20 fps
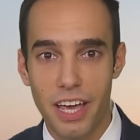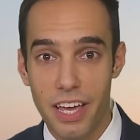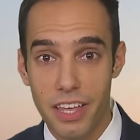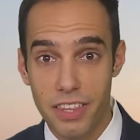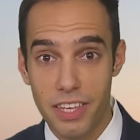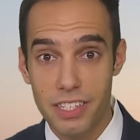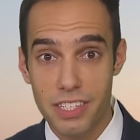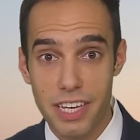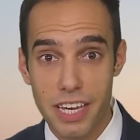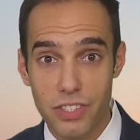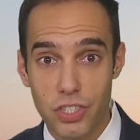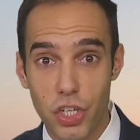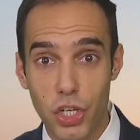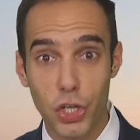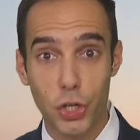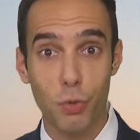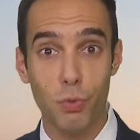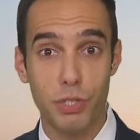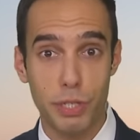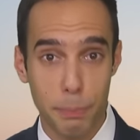This has
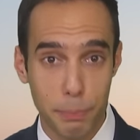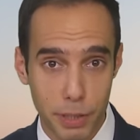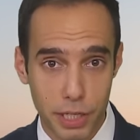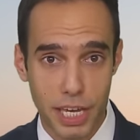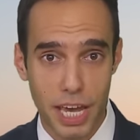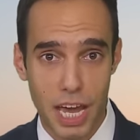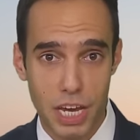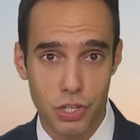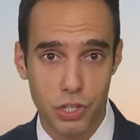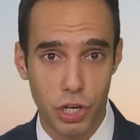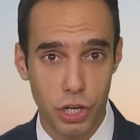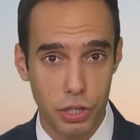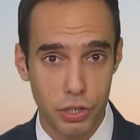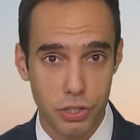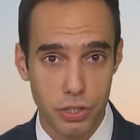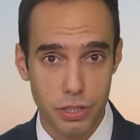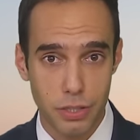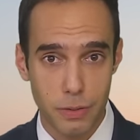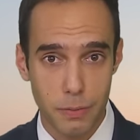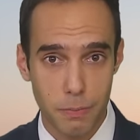huge
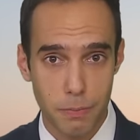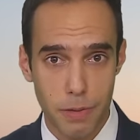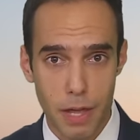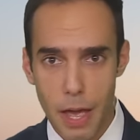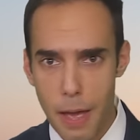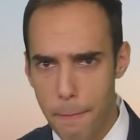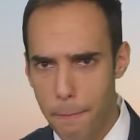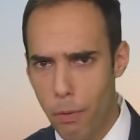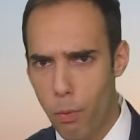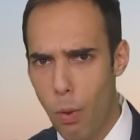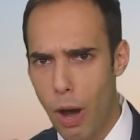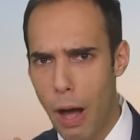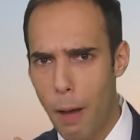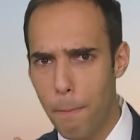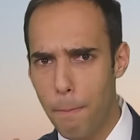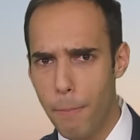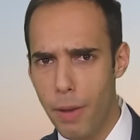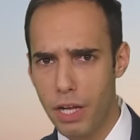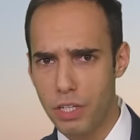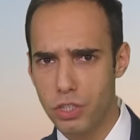implications. But while
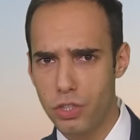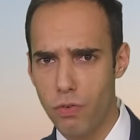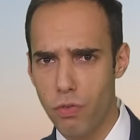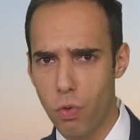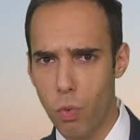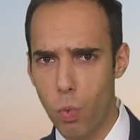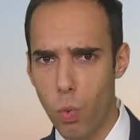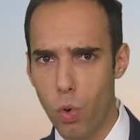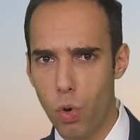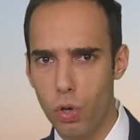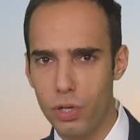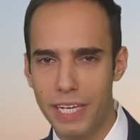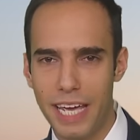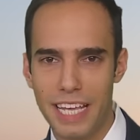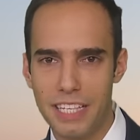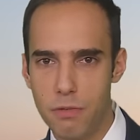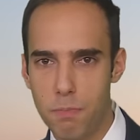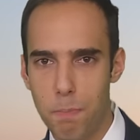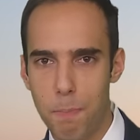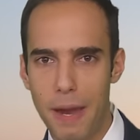much of the world
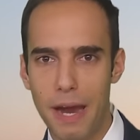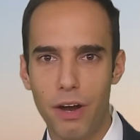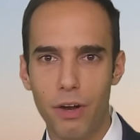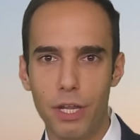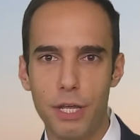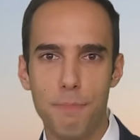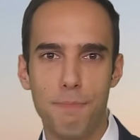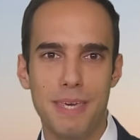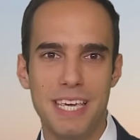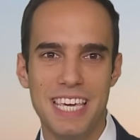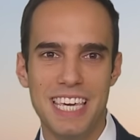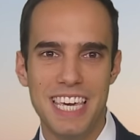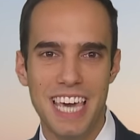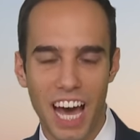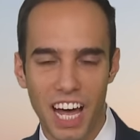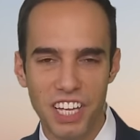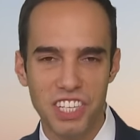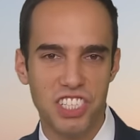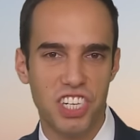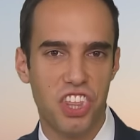has barely
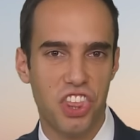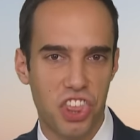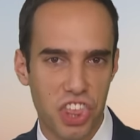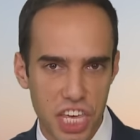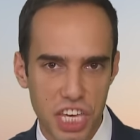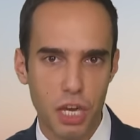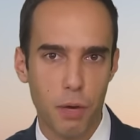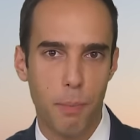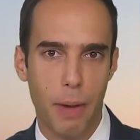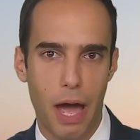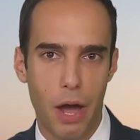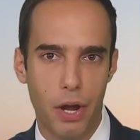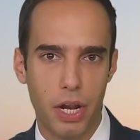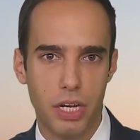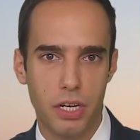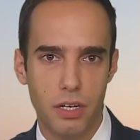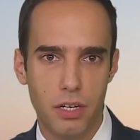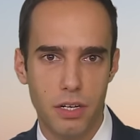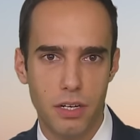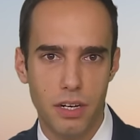begun to think about
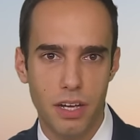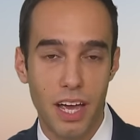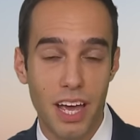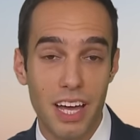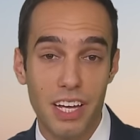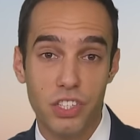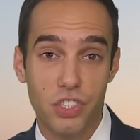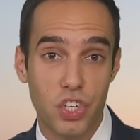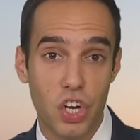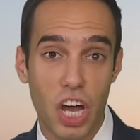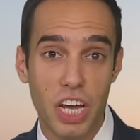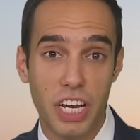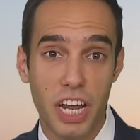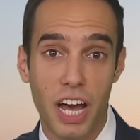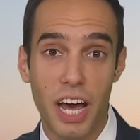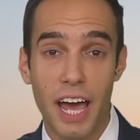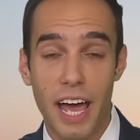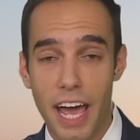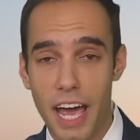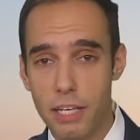it,
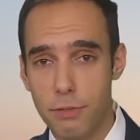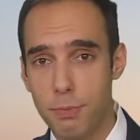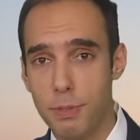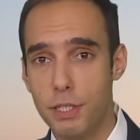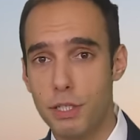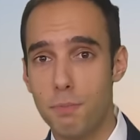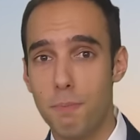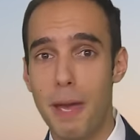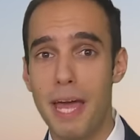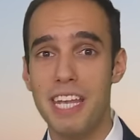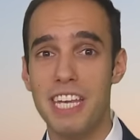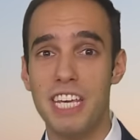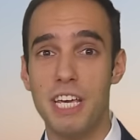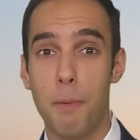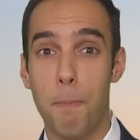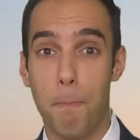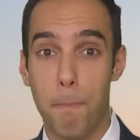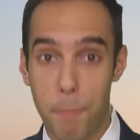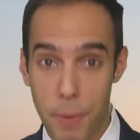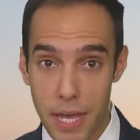China has been
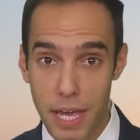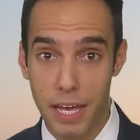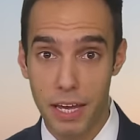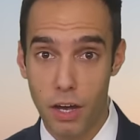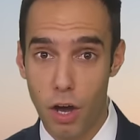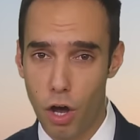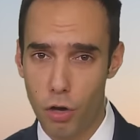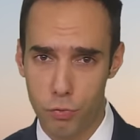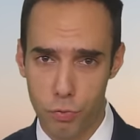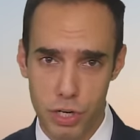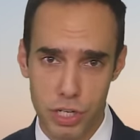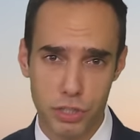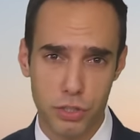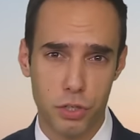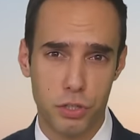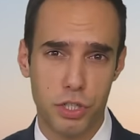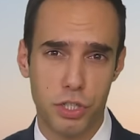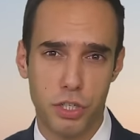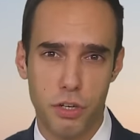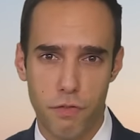spending big on
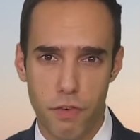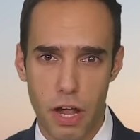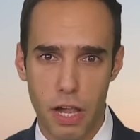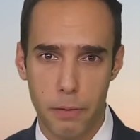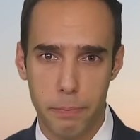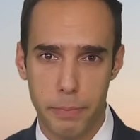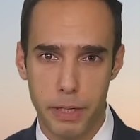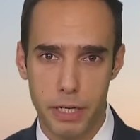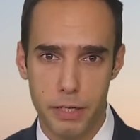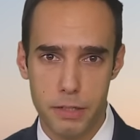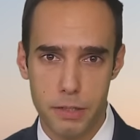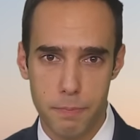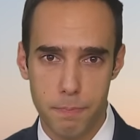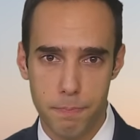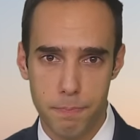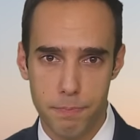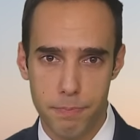research and development.